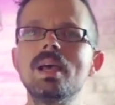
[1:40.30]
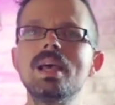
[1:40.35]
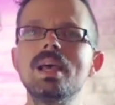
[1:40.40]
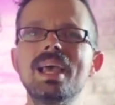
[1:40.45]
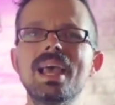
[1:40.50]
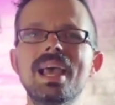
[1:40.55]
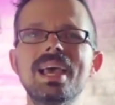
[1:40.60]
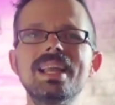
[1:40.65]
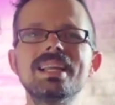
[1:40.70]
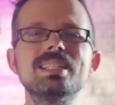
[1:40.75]

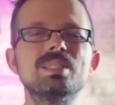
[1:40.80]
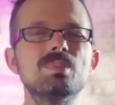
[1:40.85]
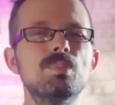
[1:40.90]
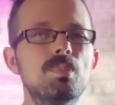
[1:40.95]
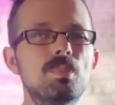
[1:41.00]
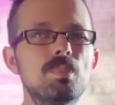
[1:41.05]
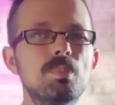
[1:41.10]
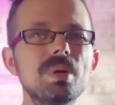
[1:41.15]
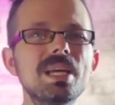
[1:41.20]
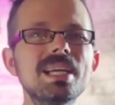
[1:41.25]
And its
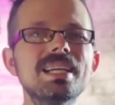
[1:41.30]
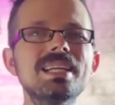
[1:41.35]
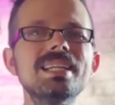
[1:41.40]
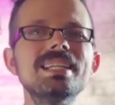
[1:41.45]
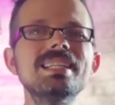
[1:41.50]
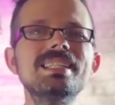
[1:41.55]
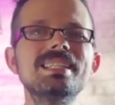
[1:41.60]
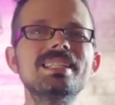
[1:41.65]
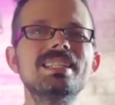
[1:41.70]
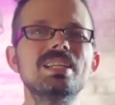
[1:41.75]

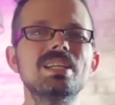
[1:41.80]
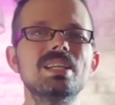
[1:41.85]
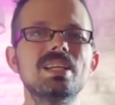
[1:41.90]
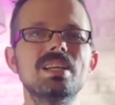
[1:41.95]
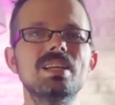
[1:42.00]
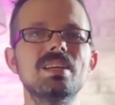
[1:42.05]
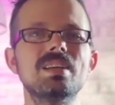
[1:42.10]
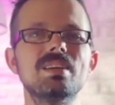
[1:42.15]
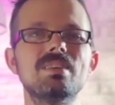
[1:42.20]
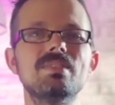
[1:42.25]
biggest
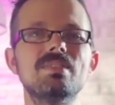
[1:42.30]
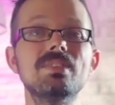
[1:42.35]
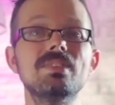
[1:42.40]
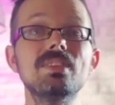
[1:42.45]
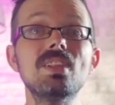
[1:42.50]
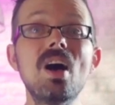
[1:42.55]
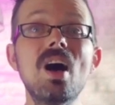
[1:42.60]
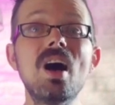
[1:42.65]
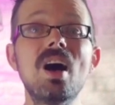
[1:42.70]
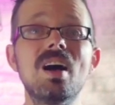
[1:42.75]

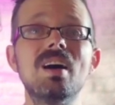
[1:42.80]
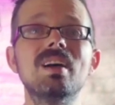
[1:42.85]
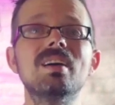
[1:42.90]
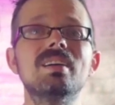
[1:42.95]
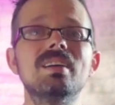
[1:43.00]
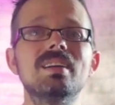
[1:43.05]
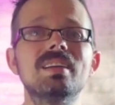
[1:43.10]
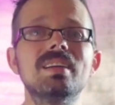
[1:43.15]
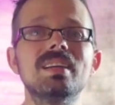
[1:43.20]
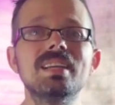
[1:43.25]
flaw,
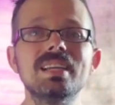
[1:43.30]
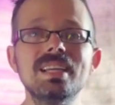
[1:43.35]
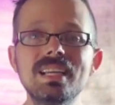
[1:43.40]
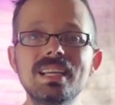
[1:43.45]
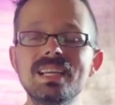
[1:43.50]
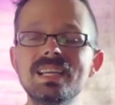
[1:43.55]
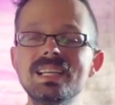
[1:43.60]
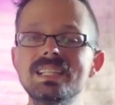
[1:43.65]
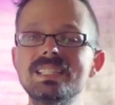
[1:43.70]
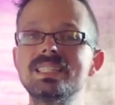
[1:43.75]

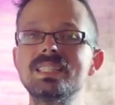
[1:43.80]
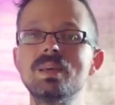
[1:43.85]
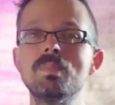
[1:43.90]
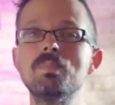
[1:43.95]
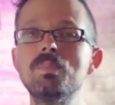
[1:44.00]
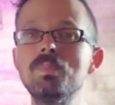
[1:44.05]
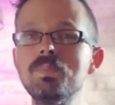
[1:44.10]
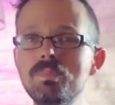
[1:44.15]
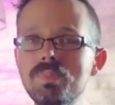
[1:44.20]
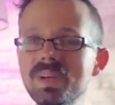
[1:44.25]
the
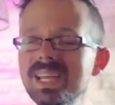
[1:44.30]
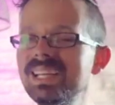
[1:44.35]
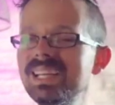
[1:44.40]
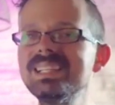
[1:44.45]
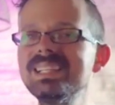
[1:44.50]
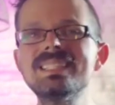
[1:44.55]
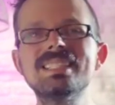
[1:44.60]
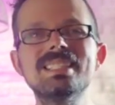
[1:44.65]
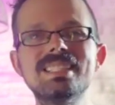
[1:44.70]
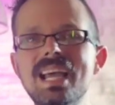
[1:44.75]

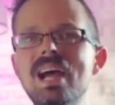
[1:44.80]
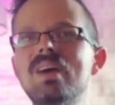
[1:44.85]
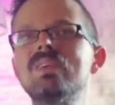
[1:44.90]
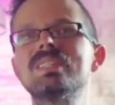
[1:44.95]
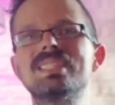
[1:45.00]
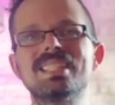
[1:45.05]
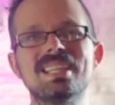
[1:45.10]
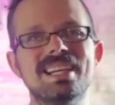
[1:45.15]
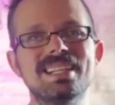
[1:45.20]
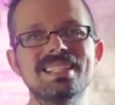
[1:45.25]
biggest
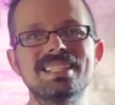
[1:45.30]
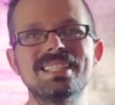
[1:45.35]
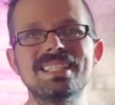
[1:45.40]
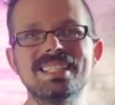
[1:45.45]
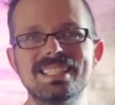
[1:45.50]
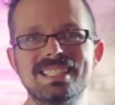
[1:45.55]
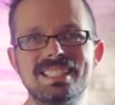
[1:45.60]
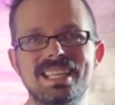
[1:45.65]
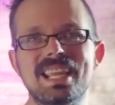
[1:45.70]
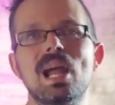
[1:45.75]
downside to
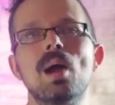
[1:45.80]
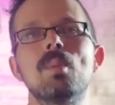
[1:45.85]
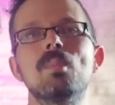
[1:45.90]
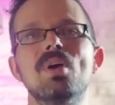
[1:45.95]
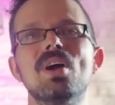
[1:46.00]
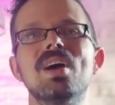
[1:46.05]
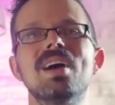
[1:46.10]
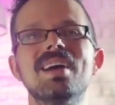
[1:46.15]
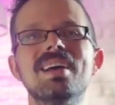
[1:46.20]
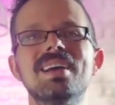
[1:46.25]
this
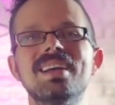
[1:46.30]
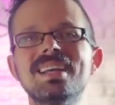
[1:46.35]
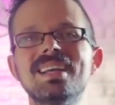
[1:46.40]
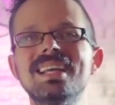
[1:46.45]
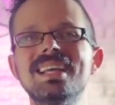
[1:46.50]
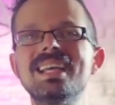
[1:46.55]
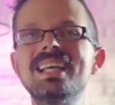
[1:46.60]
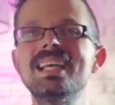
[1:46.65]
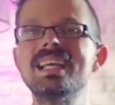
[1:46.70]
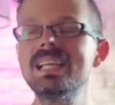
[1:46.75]
camera
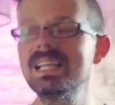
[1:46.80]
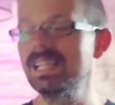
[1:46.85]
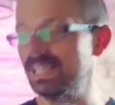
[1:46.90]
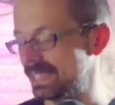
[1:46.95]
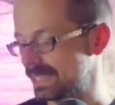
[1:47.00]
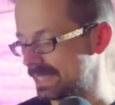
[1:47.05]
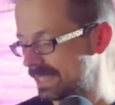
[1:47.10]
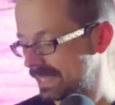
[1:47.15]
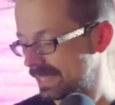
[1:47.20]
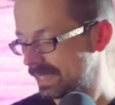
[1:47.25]

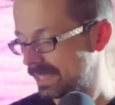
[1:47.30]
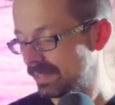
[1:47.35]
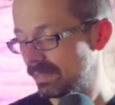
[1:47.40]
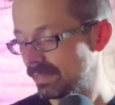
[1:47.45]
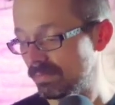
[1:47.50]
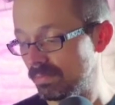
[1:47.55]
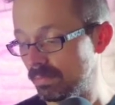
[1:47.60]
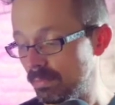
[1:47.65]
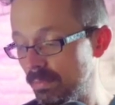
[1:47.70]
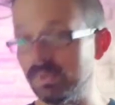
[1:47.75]
is,
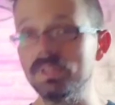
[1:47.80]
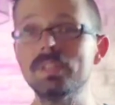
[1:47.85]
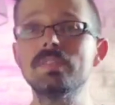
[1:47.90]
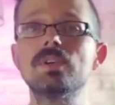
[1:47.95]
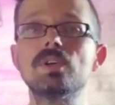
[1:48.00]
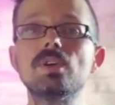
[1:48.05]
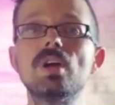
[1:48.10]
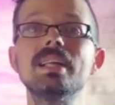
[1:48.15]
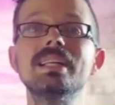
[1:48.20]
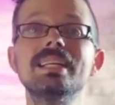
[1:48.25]
believe it
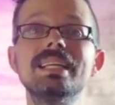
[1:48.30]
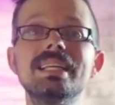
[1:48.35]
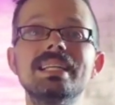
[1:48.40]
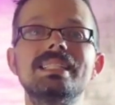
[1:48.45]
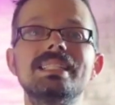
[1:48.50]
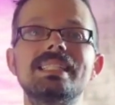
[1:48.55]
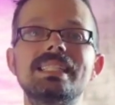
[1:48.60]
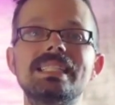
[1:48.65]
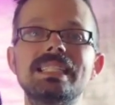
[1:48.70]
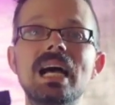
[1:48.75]
or not,
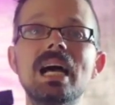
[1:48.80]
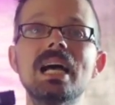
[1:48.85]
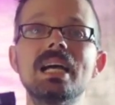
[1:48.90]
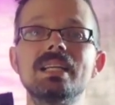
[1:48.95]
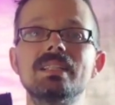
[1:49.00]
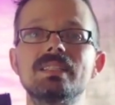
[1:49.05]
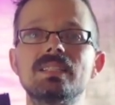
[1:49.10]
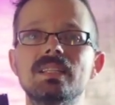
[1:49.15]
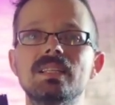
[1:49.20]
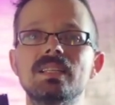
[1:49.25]
its
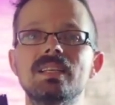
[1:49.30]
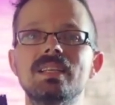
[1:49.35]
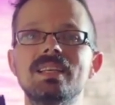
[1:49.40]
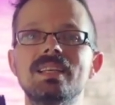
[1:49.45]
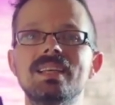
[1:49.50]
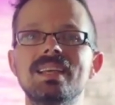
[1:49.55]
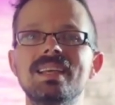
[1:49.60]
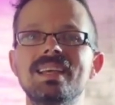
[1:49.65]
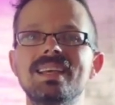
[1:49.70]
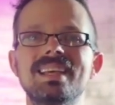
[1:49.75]
size.
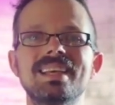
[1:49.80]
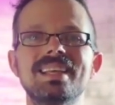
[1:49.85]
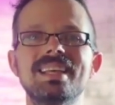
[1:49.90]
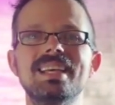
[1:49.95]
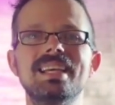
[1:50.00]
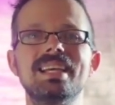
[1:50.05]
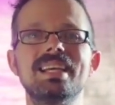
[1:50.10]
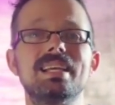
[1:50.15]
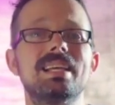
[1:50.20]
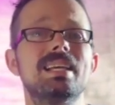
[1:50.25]

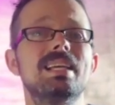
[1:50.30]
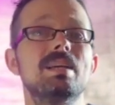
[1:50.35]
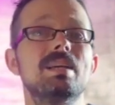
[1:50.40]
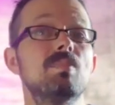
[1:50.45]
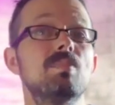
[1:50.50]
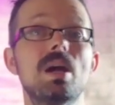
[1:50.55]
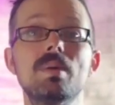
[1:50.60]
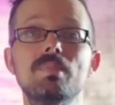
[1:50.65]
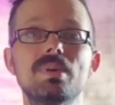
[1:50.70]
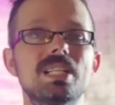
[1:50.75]
It
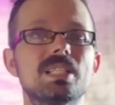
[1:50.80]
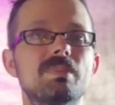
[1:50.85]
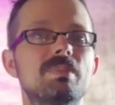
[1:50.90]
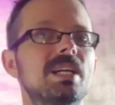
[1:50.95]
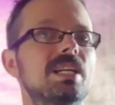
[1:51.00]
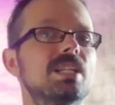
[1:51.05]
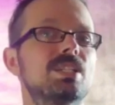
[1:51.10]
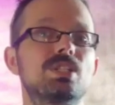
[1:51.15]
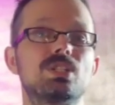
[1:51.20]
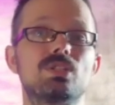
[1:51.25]
might be its
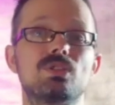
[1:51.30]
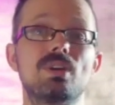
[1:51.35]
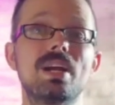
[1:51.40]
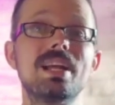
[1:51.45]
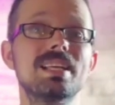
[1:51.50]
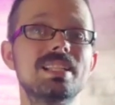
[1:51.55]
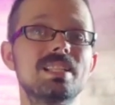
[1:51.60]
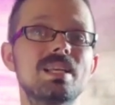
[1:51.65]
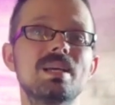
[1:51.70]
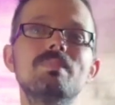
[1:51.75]
biggest
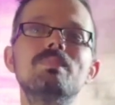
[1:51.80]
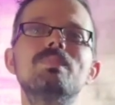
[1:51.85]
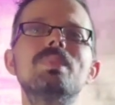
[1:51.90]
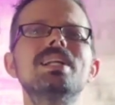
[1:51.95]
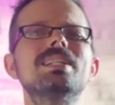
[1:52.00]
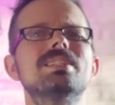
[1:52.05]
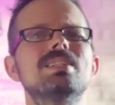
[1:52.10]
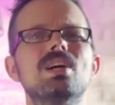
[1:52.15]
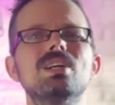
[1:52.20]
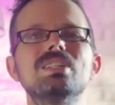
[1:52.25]
strength, but
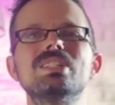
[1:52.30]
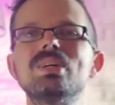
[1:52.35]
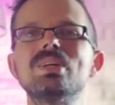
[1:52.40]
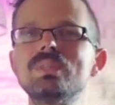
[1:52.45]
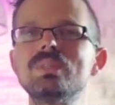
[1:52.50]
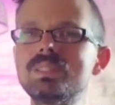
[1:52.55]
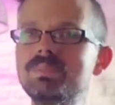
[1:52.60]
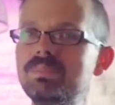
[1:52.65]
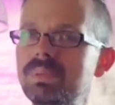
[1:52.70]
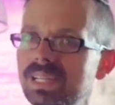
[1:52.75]
it's also
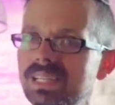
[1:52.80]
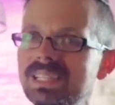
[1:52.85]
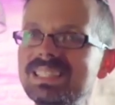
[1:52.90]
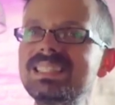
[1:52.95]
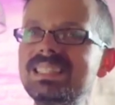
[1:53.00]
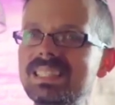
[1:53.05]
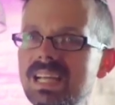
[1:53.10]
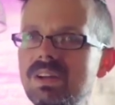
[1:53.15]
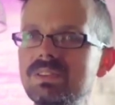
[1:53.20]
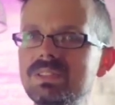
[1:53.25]
its
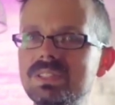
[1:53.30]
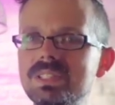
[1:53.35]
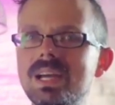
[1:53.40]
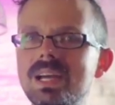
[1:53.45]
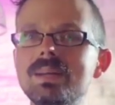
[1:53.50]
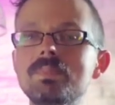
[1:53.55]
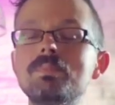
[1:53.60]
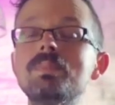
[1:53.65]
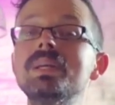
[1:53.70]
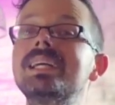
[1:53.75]
biggest downside,
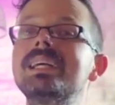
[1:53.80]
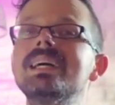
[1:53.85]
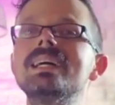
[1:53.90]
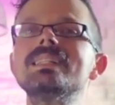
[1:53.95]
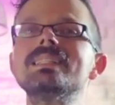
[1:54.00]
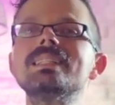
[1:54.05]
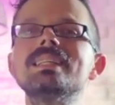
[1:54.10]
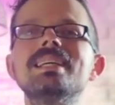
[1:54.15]
because